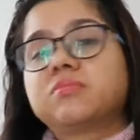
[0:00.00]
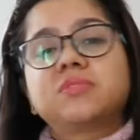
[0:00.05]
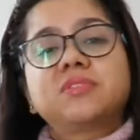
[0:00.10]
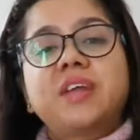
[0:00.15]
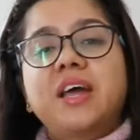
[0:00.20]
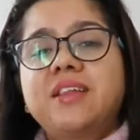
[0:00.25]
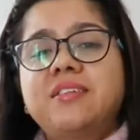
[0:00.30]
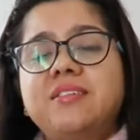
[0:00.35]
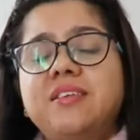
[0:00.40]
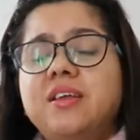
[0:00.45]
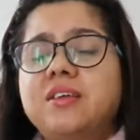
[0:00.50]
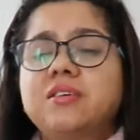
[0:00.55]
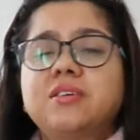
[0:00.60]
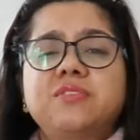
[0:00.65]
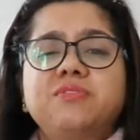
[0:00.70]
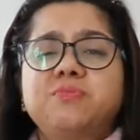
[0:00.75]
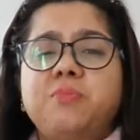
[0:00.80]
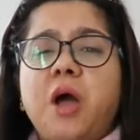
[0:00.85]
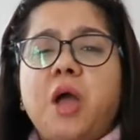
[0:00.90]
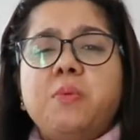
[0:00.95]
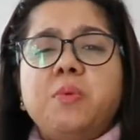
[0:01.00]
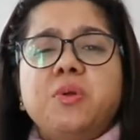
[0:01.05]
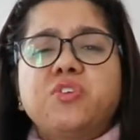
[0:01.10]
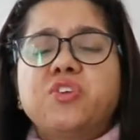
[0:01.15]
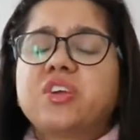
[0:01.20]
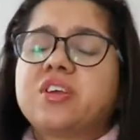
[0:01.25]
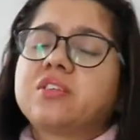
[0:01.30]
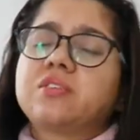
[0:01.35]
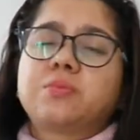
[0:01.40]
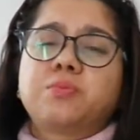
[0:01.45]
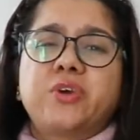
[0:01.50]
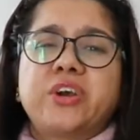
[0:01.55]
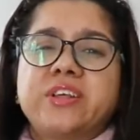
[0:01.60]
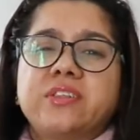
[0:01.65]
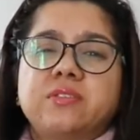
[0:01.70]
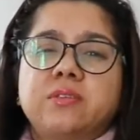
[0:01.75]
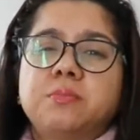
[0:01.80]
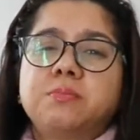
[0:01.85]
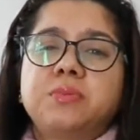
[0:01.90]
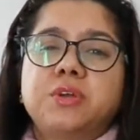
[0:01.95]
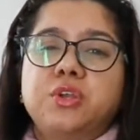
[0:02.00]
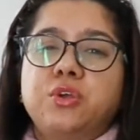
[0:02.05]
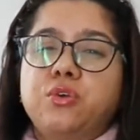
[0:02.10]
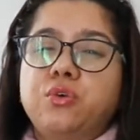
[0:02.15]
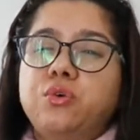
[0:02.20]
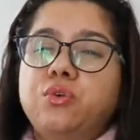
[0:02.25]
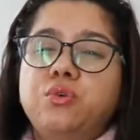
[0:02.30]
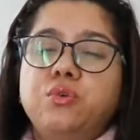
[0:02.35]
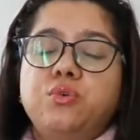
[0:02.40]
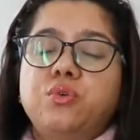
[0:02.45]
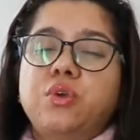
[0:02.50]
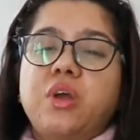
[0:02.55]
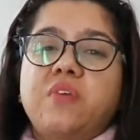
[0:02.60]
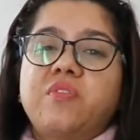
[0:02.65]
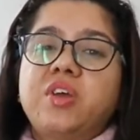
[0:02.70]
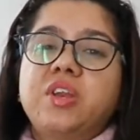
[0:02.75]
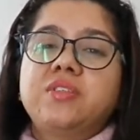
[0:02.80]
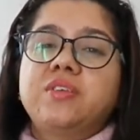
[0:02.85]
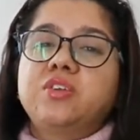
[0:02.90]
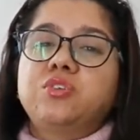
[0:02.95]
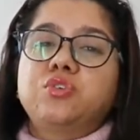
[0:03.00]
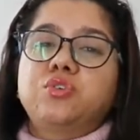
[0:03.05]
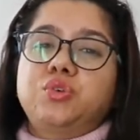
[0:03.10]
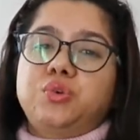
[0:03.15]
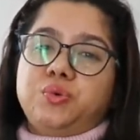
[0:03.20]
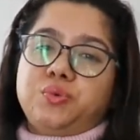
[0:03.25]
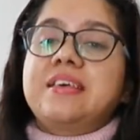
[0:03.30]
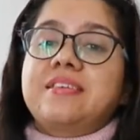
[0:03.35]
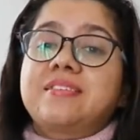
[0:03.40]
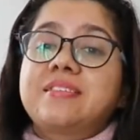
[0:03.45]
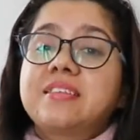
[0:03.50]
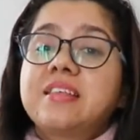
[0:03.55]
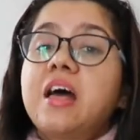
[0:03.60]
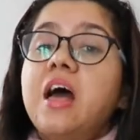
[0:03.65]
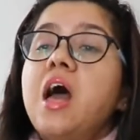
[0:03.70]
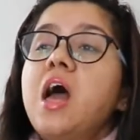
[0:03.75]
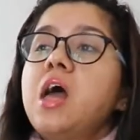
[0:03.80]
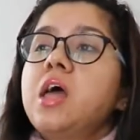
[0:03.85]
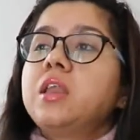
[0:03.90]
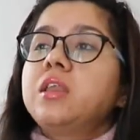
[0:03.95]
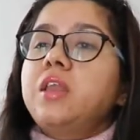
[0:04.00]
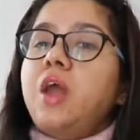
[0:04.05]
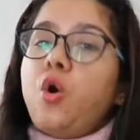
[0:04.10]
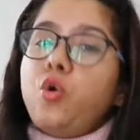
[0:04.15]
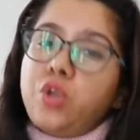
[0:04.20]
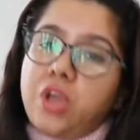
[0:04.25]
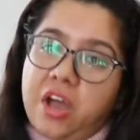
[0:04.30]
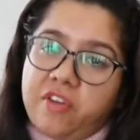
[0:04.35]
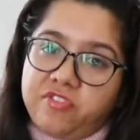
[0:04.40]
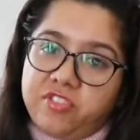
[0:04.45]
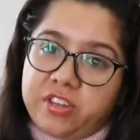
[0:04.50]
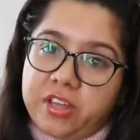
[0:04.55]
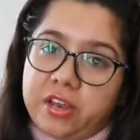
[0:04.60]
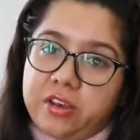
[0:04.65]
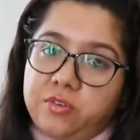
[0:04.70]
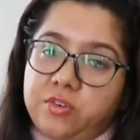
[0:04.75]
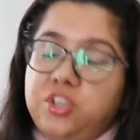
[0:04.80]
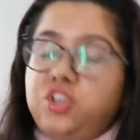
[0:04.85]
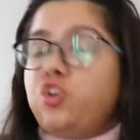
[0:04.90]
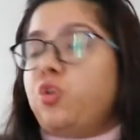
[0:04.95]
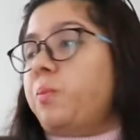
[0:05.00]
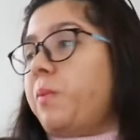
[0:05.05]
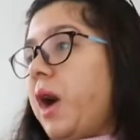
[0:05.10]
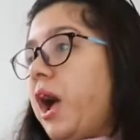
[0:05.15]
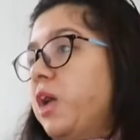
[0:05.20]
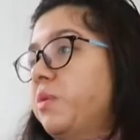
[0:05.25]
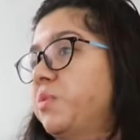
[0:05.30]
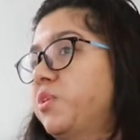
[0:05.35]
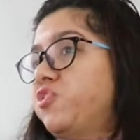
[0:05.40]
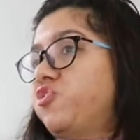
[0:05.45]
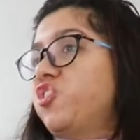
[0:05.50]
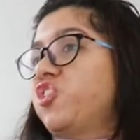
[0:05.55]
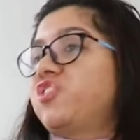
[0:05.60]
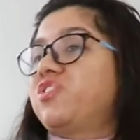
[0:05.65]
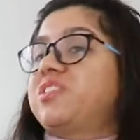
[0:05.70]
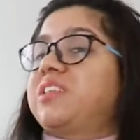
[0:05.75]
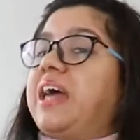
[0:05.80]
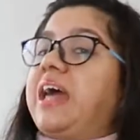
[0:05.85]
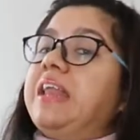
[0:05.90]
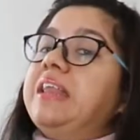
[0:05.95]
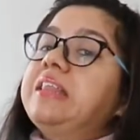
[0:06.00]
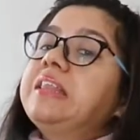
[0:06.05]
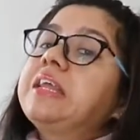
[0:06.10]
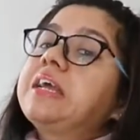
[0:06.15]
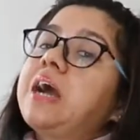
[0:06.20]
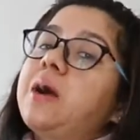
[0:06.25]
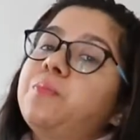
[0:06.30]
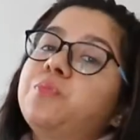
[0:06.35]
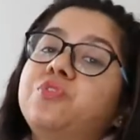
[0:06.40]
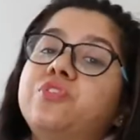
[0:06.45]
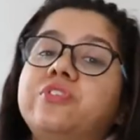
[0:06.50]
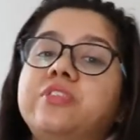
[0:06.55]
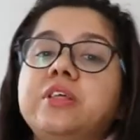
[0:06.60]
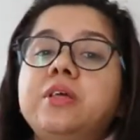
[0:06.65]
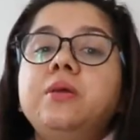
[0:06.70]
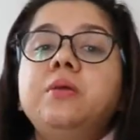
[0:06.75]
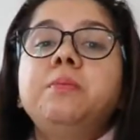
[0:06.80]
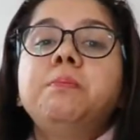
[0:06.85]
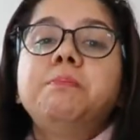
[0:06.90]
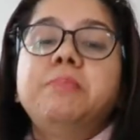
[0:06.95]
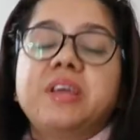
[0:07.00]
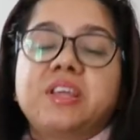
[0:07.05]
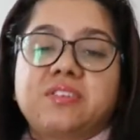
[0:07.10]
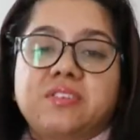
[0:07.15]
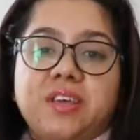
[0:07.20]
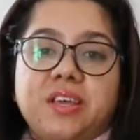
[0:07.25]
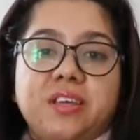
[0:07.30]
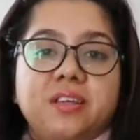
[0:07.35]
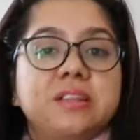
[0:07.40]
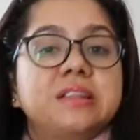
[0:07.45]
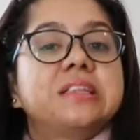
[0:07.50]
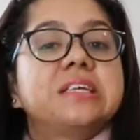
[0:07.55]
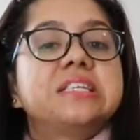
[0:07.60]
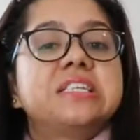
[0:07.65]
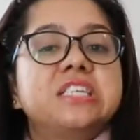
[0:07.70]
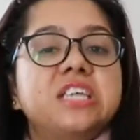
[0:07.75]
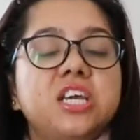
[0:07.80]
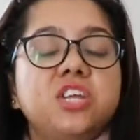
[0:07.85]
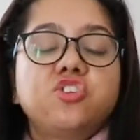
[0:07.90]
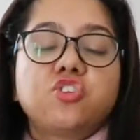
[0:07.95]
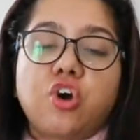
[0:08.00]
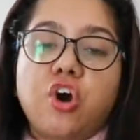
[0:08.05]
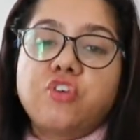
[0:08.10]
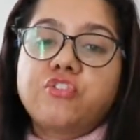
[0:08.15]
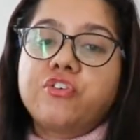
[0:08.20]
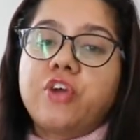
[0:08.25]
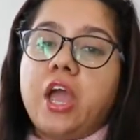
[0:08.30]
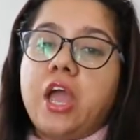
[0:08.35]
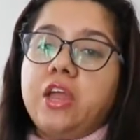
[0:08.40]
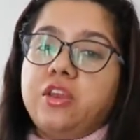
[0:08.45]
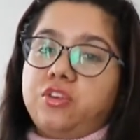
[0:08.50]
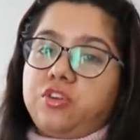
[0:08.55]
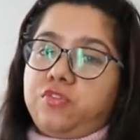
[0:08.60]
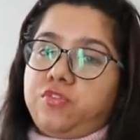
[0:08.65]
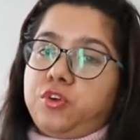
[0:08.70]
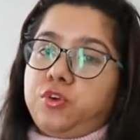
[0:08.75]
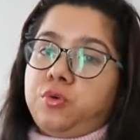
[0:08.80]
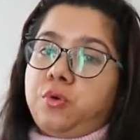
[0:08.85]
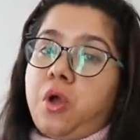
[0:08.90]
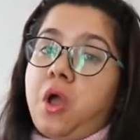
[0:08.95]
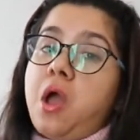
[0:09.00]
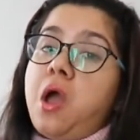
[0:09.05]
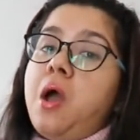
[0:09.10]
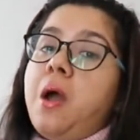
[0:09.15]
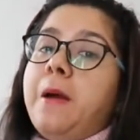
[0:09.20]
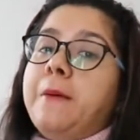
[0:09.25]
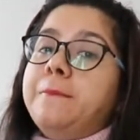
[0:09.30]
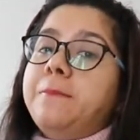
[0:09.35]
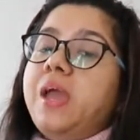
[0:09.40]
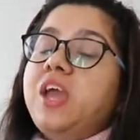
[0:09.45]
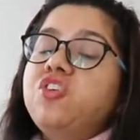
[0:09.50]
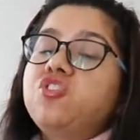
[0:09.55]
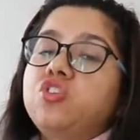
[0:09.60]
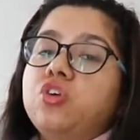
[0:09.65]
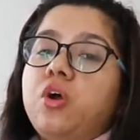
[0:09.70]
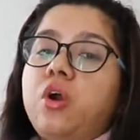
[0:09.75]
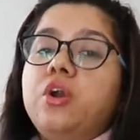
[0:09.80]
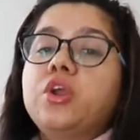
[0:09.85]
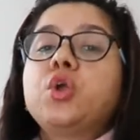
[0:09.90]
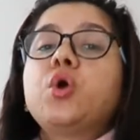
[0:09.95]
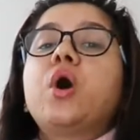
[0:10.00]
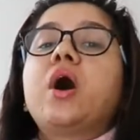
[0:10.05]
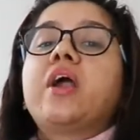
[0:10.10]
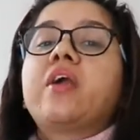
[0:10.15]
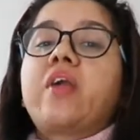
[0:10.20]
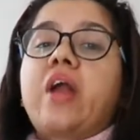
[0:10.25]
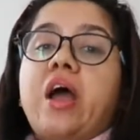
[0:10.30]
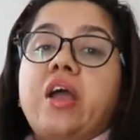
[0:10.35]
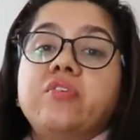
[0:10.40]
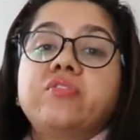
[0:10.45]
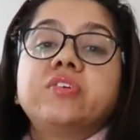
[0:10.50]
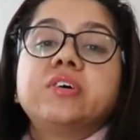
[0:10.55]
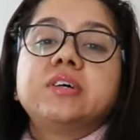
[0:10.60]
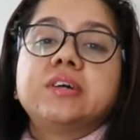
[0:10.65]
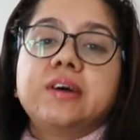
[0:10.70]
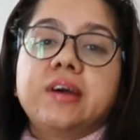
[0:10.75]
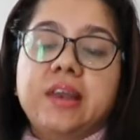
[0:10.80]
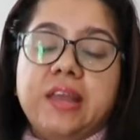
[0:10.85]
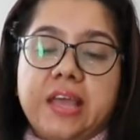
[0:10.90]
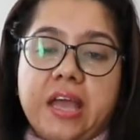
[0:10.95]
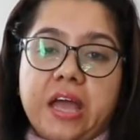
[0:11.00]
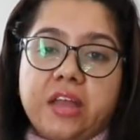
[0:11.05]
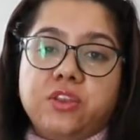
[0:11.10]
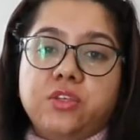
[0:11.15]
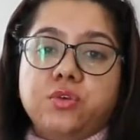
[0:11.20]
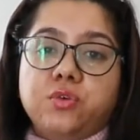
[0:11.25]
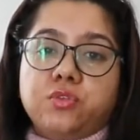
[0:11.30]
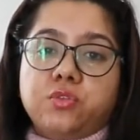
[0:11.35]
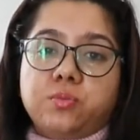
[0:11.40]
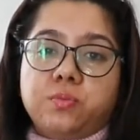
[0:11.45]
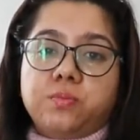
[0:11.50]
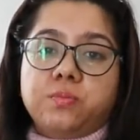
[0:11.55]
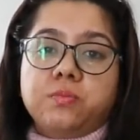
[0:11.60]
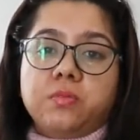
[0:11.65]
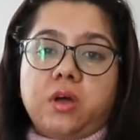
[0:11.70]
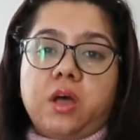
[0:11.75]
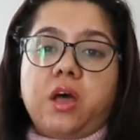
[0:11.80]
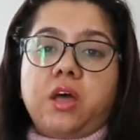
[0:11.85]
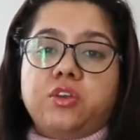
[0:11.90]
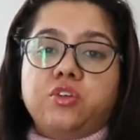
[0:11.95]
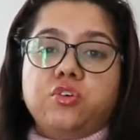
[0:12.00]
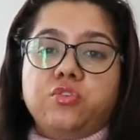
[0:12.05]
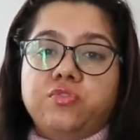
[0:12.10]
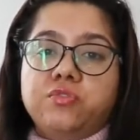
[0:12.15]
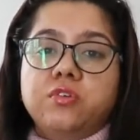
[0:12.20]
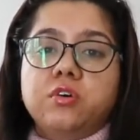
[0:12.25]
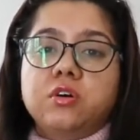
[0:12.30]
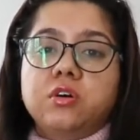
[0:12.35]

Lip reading: That's it. Biometric is pretty simple, you know, you don't have anything to do. Yes. Now you have done your biometrics, and comes the big day, the date of interview. Make sure you arrive early at your